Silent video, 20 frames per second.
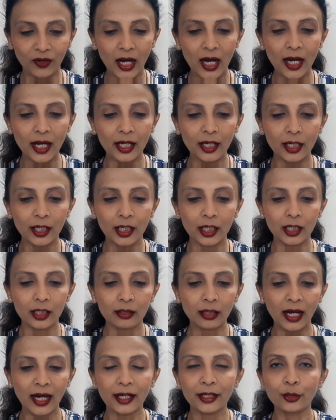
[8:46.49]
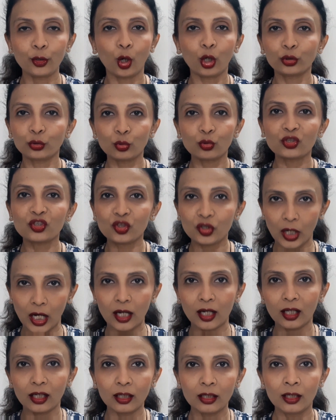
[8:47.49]
I had not to
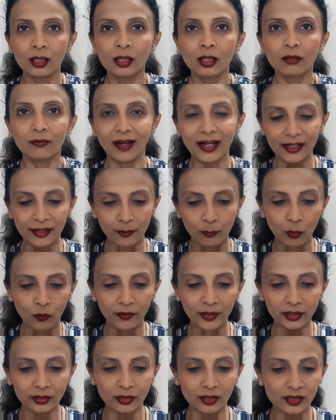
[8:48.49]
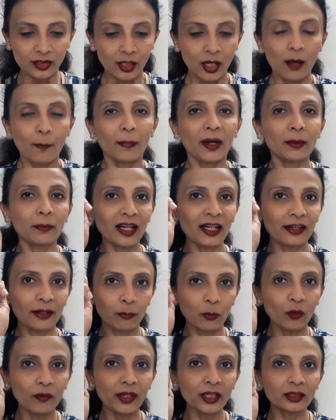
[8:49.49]
struggle while removing this, but while
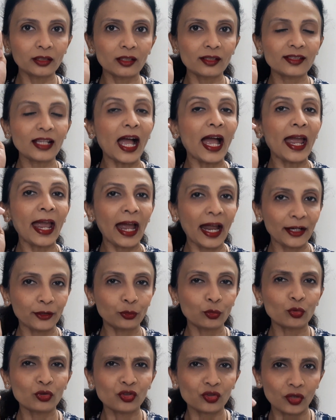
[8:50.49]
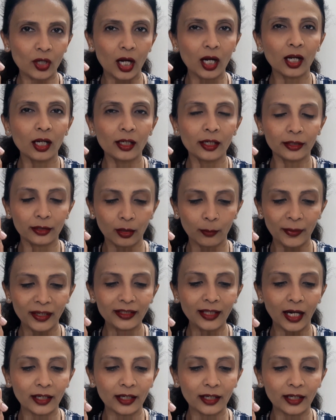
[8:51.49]
removing this I had to struggle little bit.